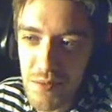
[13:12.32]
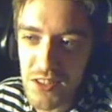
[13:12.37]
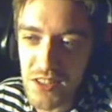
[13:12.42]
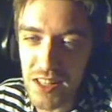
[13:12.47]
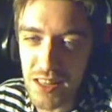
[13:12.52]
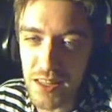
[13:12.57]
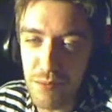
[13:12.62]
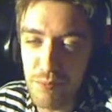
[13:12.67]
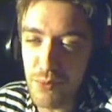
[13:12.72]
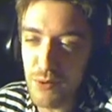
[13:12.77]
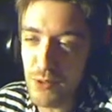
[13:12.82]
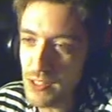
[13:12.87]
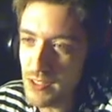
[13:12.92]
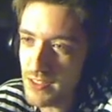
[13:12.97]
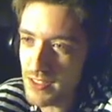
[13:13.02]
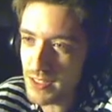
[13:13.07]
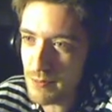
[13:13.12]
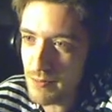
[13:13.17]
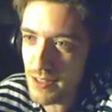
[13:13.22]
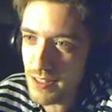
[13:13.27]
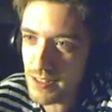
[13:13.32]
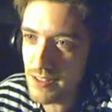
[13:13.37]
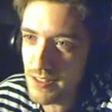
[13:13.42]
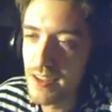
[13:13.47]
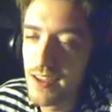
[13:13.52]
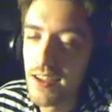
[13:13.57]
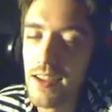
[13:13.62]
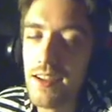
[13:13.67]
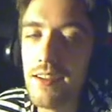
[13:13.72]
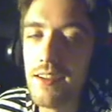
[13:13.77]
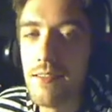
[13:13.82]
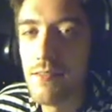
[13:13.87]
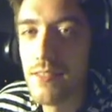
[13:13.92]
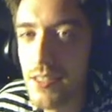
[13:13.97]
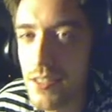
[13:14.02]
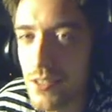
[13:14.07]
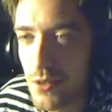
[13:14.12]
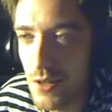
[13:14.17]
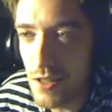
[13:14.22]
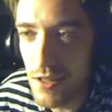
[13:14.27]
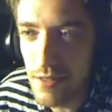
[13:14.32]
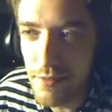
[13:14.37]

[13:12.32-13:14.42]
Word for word: teleport, oh, that's amazing. It's okay.